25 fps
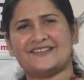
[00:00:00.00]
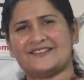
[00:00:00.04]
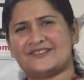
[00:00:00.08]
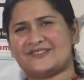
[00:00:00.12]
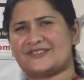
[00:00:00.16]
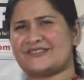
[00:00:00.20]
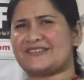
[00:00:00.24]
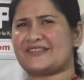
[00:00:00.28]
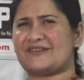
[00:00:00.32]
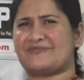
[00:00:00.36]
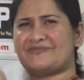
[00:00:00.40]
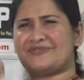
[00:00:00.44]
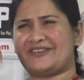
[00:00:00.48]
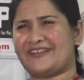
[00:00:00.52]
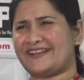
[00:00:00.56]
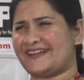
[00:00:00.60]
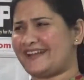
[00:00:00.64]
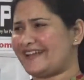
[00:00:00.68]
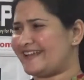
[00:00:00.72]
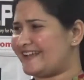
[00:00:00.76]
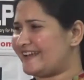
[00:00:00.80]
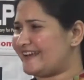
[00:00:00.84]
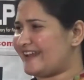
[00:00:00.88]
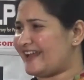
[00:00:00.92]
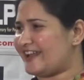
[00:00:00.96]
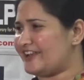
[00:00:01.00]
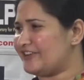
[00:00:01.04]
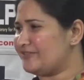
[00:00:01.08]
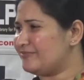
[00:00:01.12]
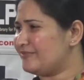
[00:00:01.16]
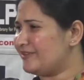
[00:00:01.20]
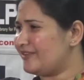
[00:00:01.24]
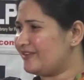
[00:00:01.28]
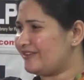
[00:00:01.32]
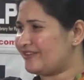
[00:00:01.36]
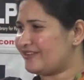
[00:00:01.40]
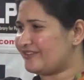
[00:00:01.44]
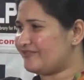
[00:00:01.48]
So something like an
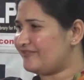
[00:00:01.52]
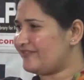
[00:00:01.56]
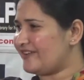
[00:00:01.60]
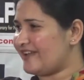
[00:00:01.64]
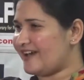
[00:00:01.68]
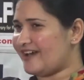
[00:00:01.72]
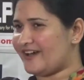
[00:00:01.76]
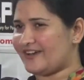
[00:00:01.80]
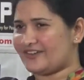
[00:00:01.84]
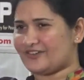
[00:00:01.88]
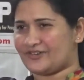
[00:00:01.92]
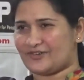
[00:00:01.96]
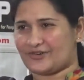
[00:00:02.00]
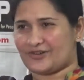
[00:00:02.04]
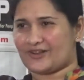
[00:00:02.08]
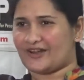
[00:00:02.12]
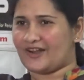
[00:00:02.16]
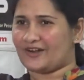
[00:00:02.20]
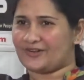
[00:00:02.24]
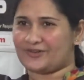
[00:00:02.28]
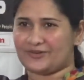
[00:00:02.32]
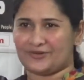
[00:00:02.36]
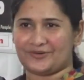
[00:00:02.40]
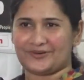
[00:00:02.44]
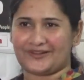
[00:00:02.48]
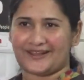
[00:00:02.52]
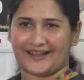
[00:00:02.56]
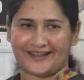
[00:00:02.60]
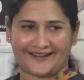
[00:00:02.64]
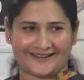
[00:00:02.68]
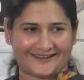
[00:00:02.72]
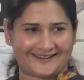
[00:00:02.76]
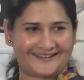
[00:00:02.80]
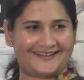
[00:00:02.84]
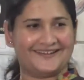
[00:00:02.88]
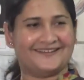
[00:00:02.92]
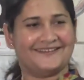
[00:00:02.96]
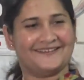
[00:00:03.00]
animal or a flower or a cartoon
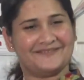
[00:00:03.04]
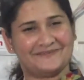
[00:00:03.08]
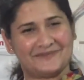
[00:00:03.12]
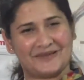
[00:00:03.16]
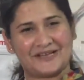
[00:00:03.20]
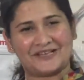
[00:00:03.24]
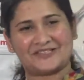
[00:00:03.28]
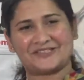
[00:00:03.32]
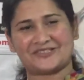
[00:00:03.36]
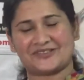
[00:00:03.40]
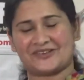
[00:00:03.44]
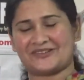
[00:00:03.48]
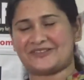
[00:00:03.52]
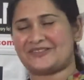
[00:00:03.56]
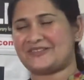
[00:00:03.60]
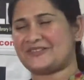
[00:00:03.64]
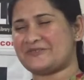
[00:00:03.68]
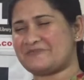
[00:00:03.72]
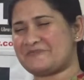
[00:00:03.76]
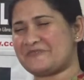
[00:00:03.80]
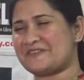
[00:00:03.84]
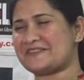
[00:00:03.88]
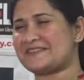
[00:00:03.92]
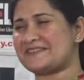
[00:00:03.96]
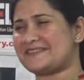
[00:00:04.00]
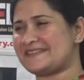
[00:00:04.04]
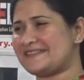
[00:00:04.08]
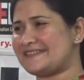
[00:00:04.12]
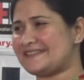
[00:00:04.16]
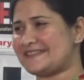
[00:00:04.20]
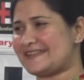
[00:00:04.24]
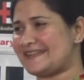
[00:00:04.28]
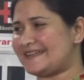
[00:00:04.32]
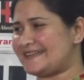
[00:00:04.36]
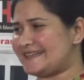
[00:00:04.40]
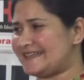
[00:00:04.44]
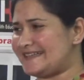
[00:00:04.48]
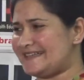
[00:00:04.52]
character, make sure that the person is
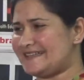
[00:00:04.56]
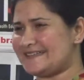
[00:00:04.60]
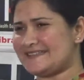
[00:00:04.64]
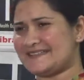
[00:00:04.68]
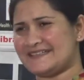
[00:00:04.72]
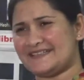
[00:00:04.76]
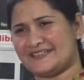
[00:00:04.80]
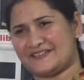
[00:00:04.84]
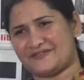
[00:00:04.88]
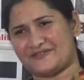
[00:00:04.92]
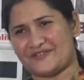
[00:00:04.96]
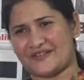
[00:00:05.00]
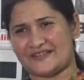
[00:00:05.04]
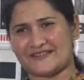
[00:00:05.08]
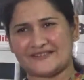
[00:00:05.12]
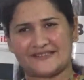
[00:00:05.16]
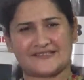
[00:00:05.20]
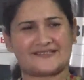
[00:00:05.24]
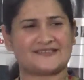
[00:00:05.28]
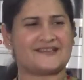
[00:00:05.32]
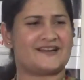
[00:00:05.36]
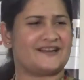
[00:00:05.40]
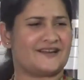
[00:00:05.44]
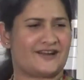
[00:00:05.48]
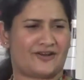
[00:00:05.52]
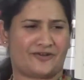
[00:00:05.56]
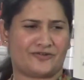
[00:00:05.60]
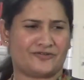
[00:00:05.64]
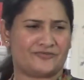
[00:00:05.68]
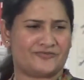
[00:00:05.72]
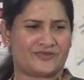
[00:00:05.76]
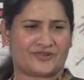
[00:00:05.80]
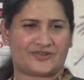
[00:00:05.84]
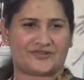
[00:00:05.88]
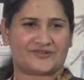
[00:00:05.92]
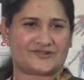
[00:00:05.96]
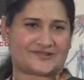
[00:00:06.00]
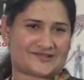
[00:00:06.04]
at ease, the defenses are down
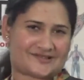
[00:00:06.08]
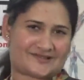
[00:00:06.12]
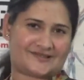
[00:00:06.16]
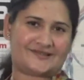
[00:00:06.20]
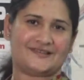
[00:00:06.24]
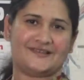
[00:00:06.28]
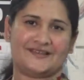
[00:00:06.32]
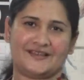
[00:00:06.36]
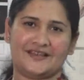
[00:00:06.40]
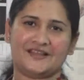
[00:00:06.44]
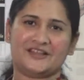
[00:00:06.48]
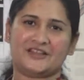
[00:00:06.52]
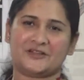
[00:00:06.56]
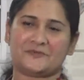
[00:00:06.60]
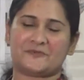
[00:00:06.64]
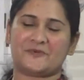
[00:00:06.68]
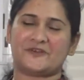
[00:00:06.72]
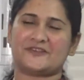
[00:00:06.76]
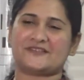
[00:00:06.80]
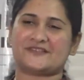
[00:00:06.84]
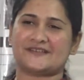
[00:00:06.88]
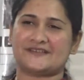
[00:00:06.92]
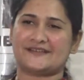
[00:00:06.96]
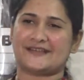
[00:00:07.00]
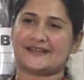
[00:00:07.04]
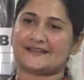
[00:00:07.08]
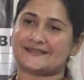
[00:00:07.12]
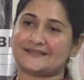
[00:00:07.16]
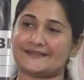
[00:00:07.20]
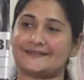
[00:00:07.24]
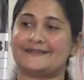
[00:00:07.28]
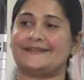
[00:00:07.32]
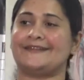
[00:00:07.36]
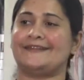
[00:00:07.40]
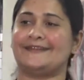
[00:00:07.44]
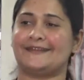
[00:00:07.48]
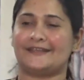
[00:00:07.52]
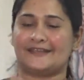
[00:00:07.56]
because the person
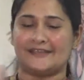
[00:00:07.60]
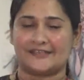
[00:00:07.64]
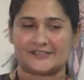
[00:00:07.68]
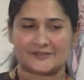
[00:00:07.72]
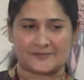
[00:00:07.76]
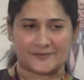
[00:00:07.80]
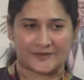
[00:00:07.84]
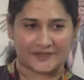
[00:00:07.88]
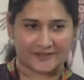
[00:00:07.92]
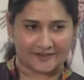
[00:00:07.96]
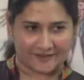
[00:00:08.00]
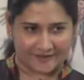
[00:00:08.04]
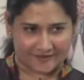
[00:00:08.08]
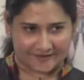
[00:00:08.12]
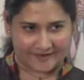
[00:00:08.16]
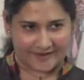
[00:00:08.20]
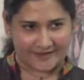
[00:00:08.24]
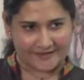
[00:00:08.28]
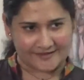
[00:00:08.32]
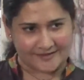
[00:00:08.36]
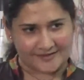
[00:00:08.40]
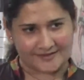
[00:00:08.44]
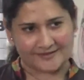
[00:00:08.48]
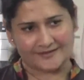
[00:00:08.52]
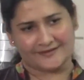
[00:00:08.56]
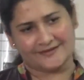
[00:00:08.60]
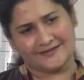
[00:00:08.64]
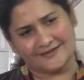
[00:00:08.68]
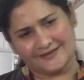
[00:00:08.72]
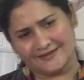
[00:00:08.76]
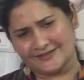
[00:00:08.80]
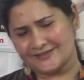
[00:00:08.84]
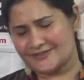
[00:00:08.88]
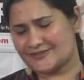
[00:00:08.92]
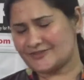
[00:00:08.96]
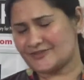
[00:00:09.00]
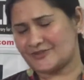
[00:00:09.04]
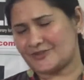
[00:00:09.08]
doesn't think he is being addressed.
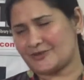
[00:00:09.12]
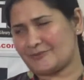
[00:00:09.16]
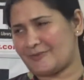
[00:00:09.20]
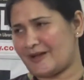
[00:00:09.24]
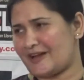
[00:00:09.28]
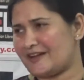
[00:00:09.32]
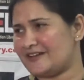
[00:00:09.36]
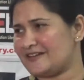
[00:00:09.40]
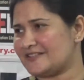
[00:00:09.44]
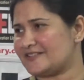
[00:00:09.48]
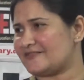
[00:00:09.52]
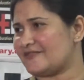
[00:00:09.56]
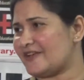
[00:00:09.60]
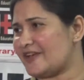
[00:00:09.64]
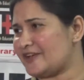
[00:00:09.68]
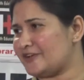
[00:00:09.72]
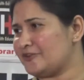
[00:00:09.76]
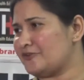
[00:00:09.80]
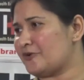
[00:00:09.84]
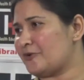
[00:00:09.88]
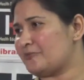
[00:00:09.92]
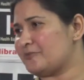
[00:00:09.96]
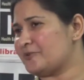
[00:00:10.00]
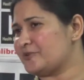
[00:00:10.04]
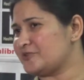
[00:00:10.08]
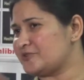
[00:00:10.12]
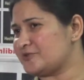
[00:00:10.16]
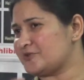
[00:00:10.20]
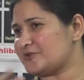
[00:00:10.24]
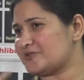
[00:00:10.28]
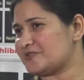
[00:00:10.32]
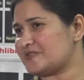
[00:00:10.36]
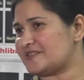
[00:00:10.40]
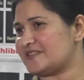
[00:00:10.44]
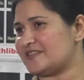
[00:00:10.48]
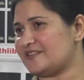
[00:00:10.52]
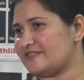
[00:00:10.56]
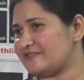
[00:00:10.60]
So the mind is very open to
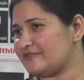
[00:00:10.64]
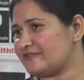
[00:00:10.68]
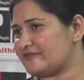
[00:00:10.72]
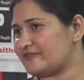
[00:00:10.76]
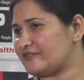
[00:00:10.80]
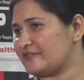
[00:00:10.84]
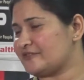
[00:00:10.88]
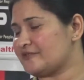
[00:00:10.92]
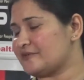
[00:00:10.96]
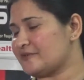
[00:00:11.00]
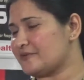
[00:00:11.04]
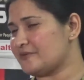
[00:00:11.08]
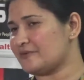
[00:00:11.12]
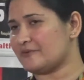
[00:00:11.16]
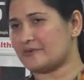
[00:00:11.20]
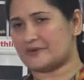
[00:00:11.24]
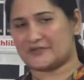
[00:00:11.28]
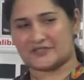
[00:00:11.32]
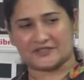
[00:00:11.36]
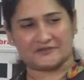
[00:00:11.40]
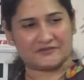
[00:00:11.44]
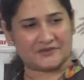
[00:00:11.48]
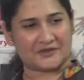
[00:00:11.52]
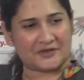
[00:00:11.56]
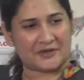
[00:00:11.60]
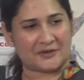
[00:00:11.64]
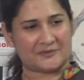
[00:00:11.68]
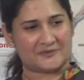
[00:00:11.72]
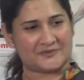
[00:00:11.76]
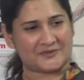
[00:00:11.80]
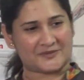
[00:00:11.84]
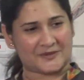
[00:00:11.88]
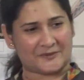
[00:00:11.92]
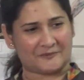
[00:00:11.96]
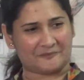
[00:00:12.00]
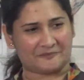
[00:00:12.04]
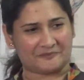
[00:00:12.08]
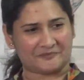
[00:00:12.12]
receive whatever
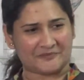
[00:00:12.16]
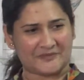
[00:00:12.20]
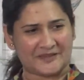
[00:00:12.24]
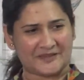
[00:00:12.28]
comes up.